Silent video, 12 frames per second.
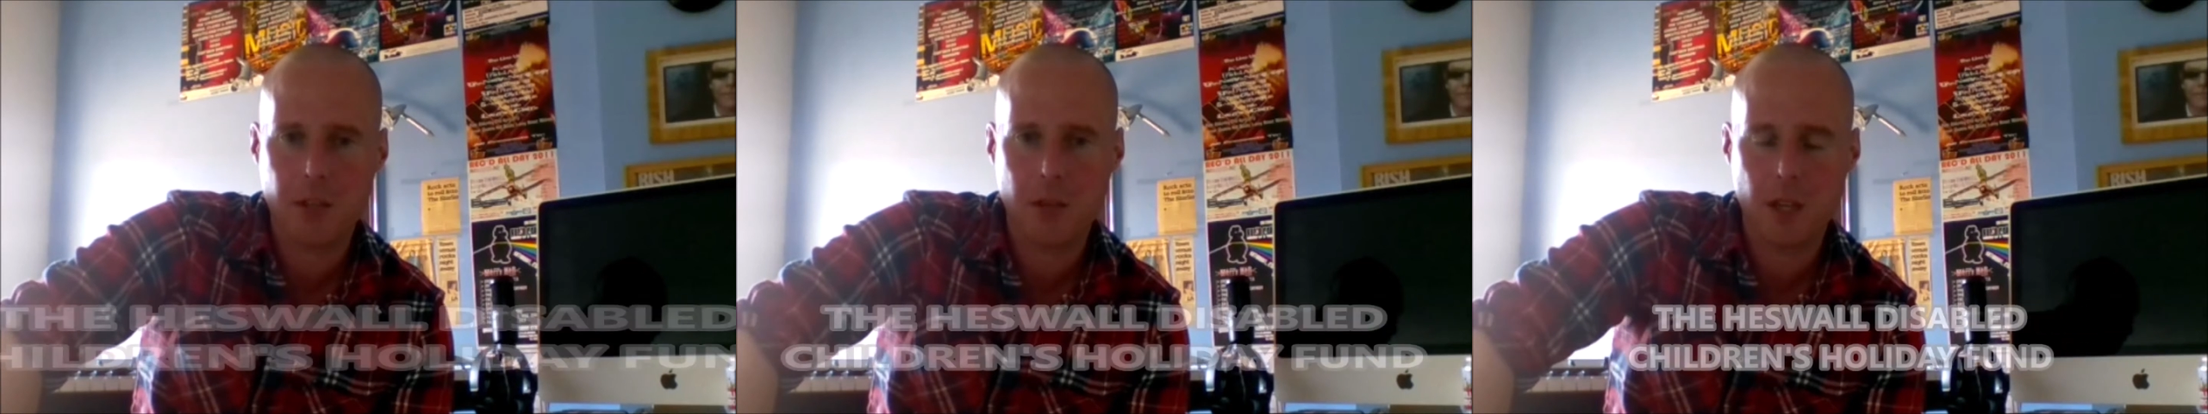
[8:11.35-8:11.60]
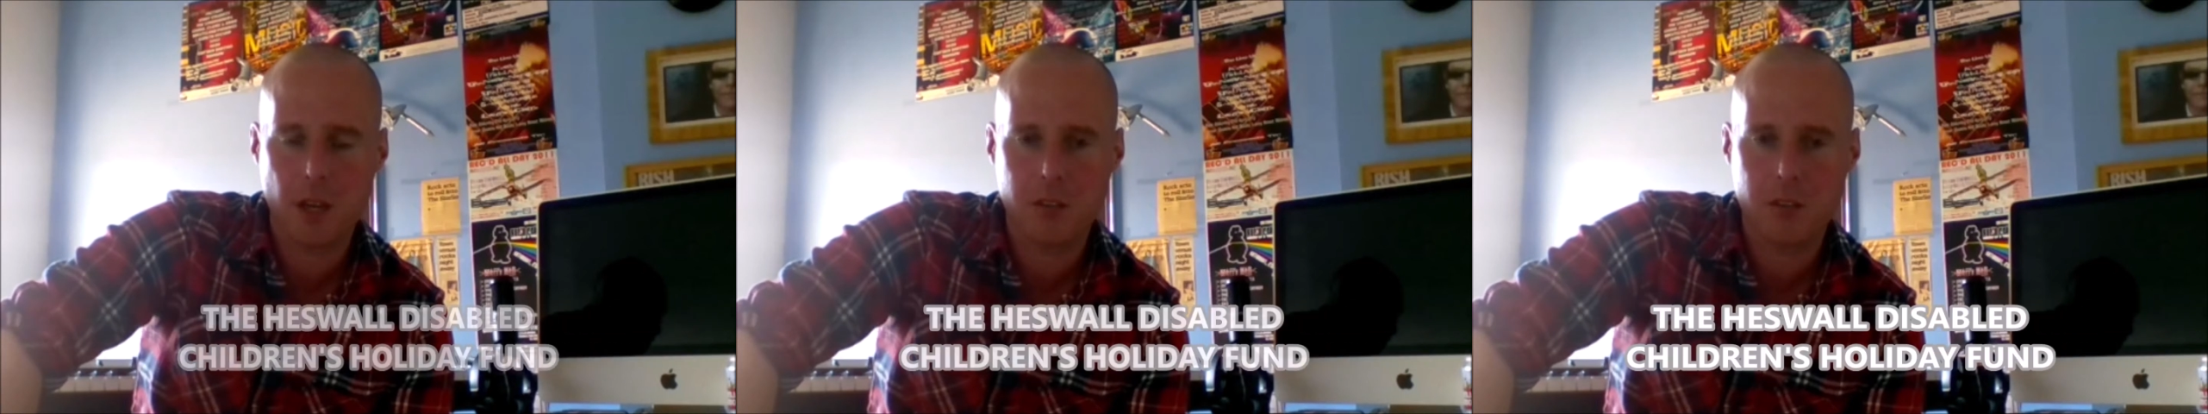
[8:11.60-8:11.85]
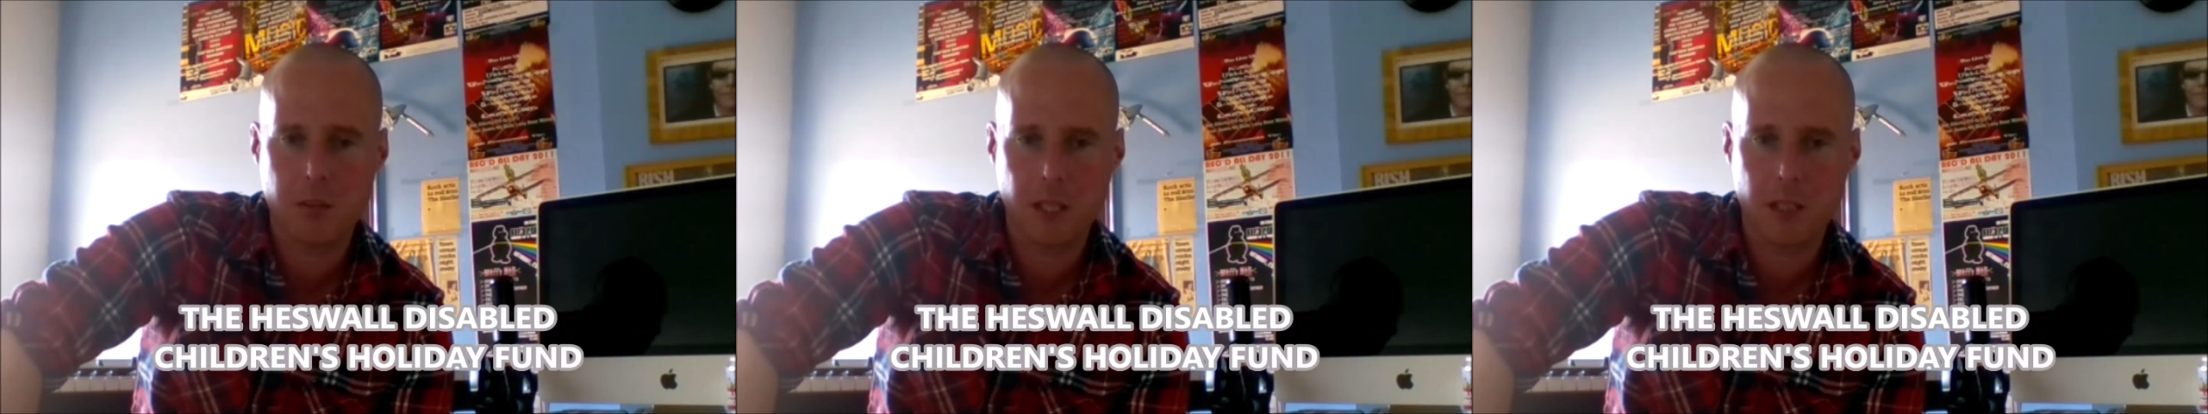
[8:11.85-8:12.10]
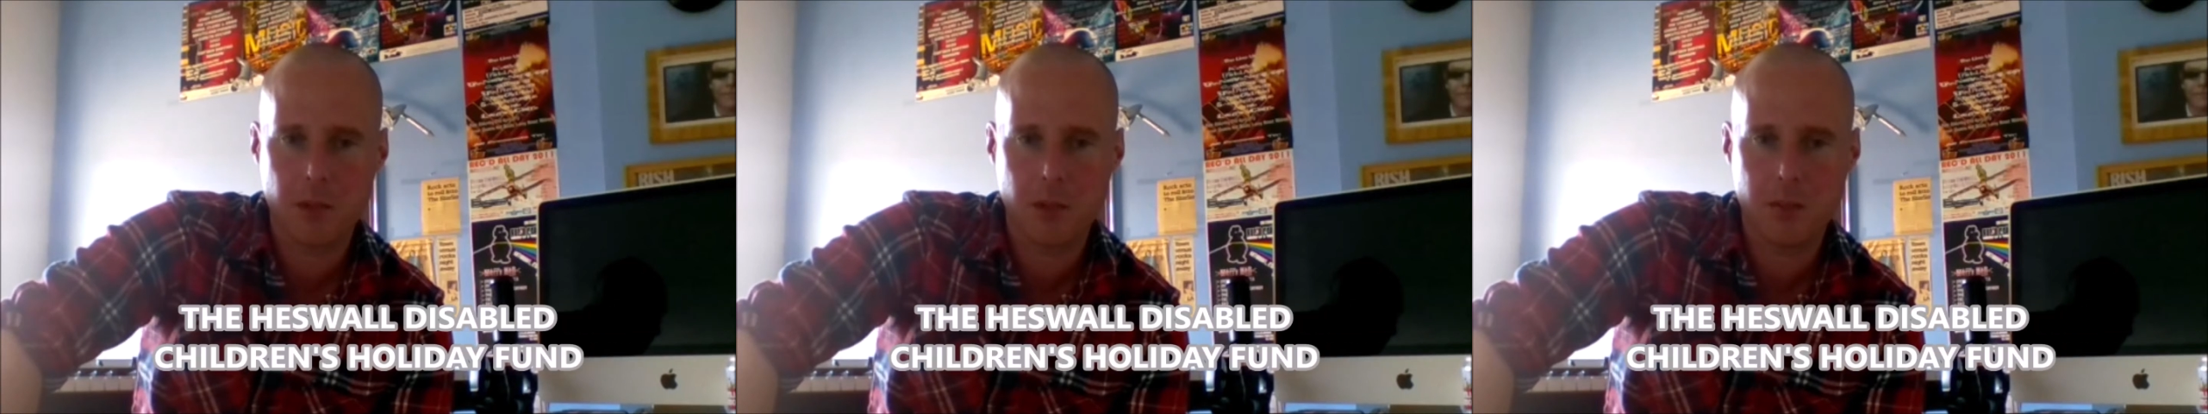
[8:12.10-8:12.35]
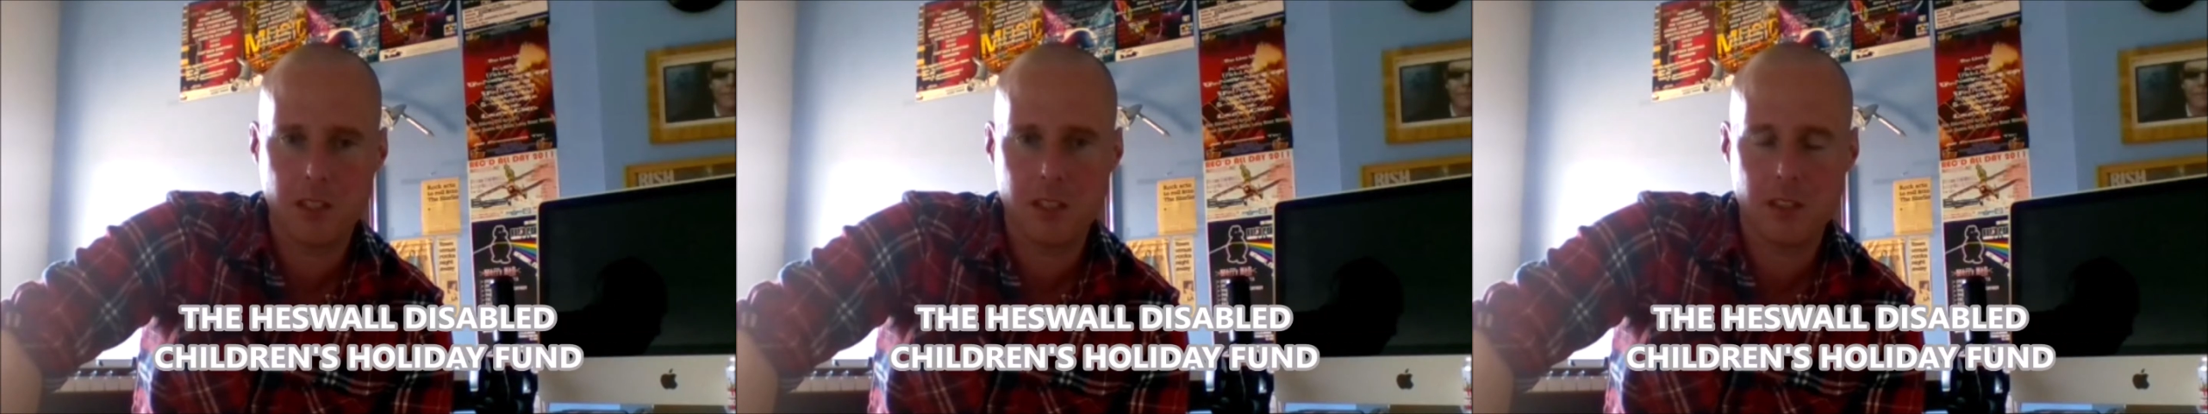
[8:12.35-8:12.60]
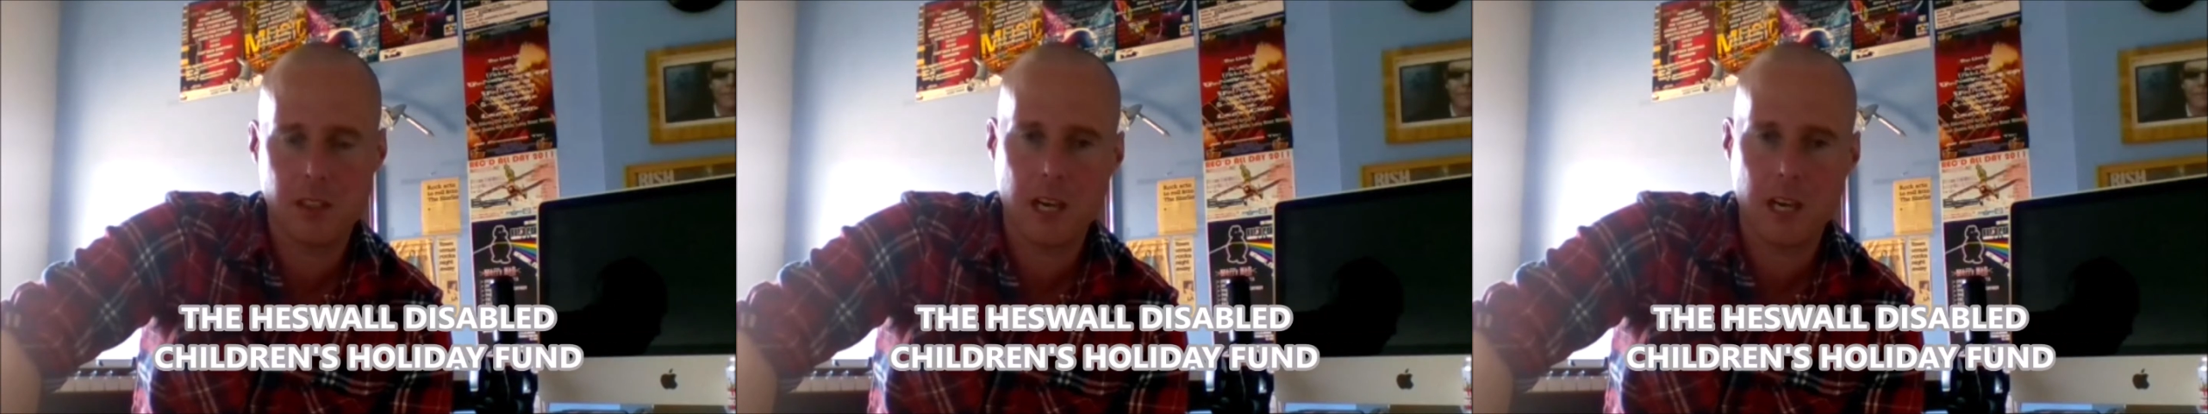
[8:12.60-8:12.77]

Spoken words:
you in Halton being a musician?